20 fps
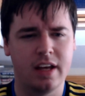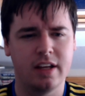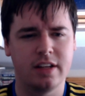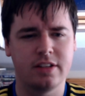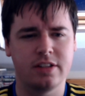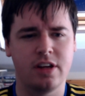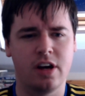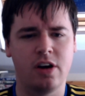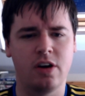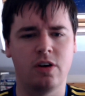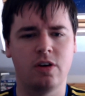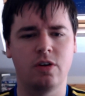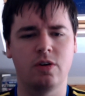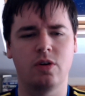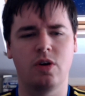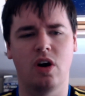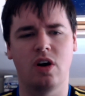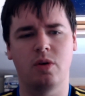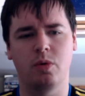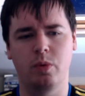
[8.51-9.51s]

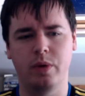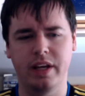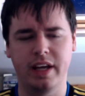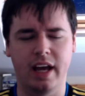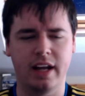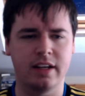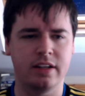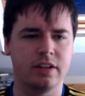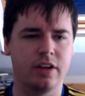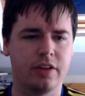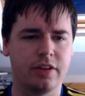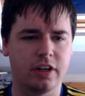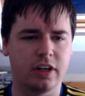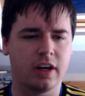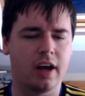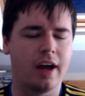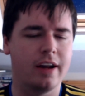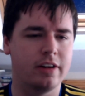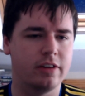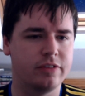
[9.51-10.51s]
So we get another
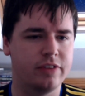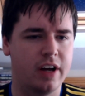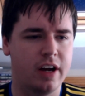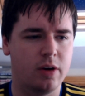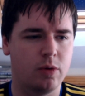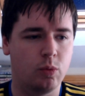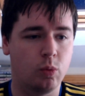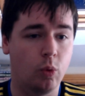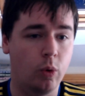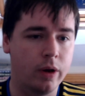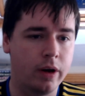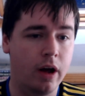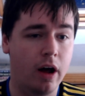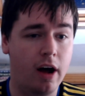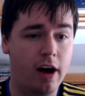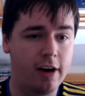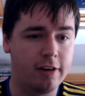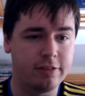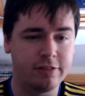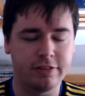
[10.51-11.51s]
kind of a
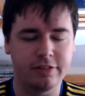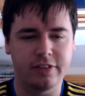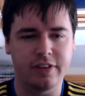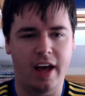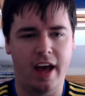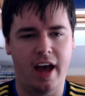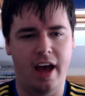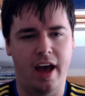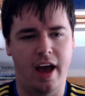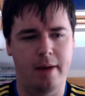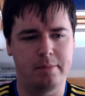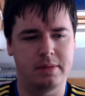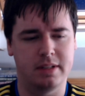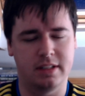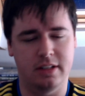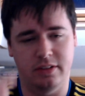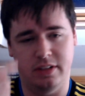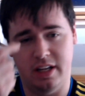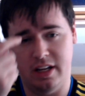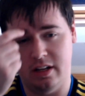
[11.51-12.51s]
one-off
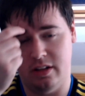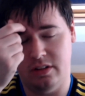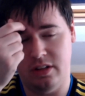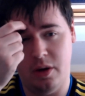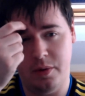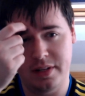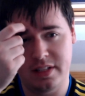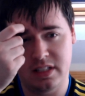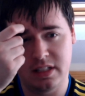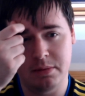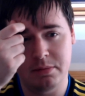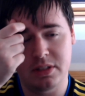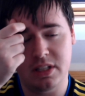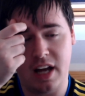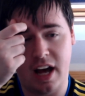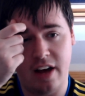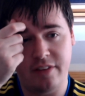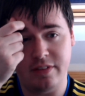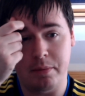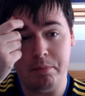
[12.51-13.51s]
episode here, though it seems to
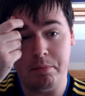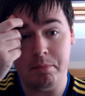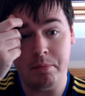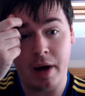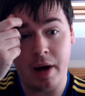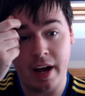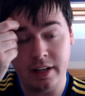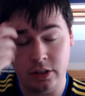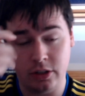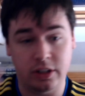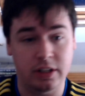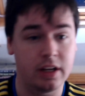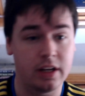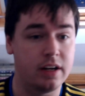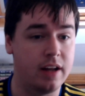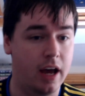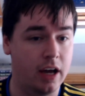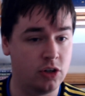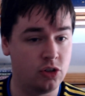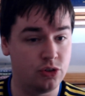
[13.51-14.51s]
have a minor
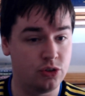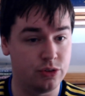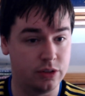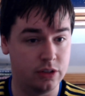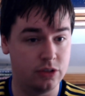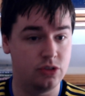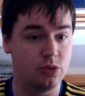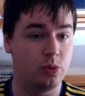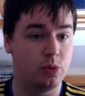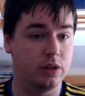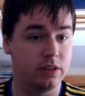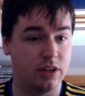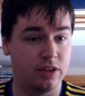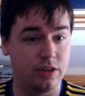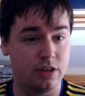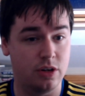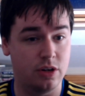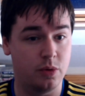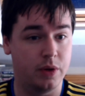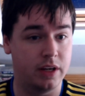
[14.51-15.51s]
connection into what they're
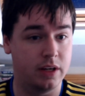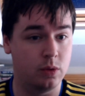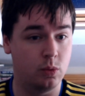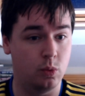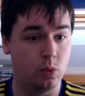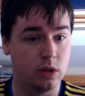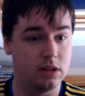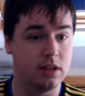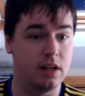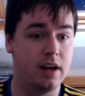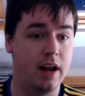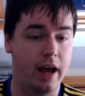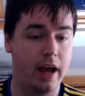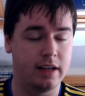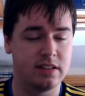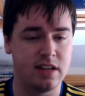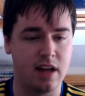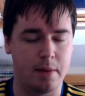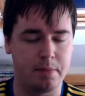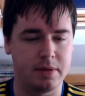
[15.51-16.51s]
doing with the
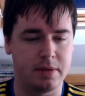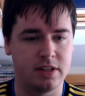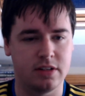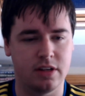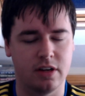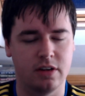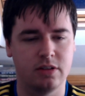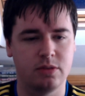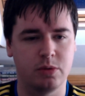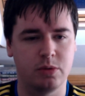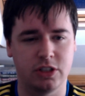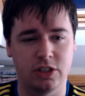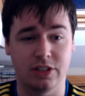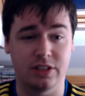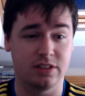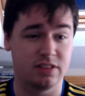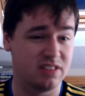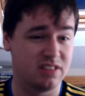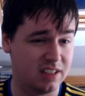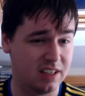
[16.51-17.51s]
next episode, which
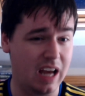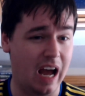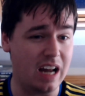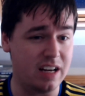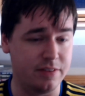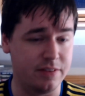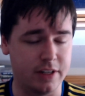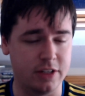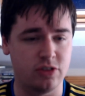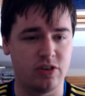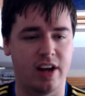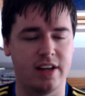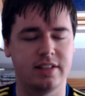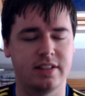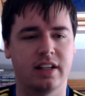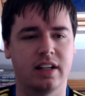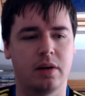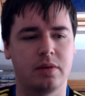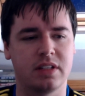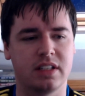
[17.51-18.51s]
is kind of
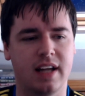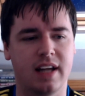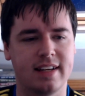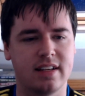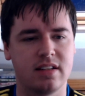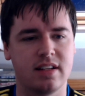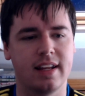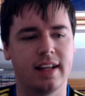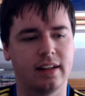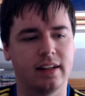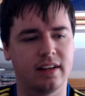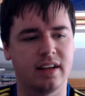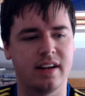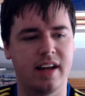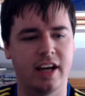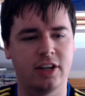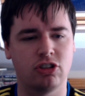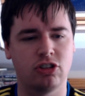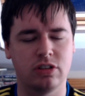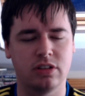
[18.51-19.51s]
interesting. That was a nice little
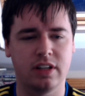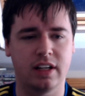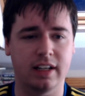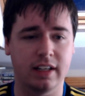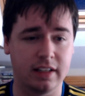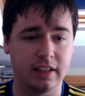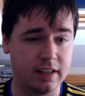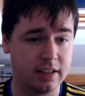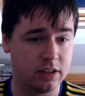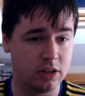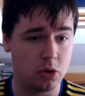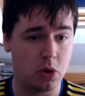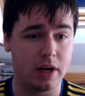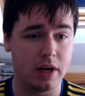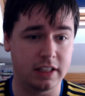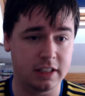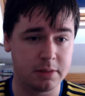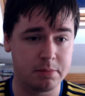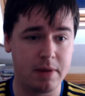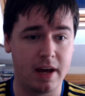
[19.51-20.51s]
connection that I didn't
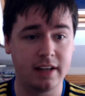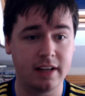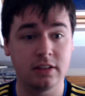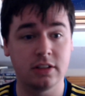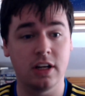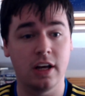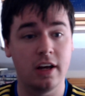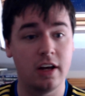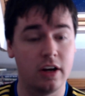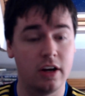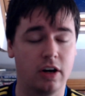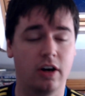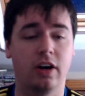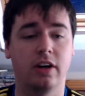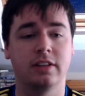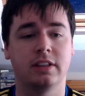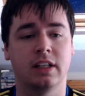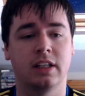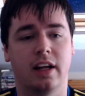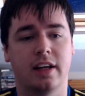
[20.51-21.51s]
quite expect
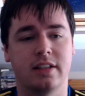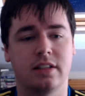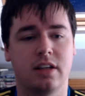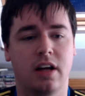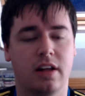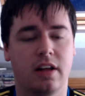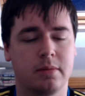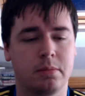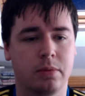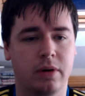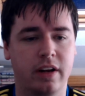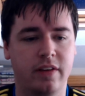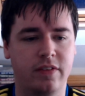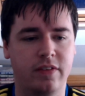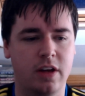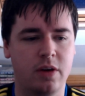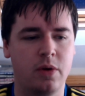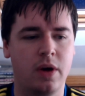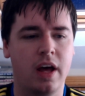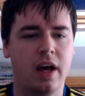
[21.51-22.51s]
until I saw the
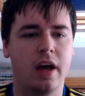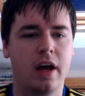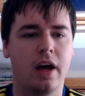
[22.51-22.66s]
preview.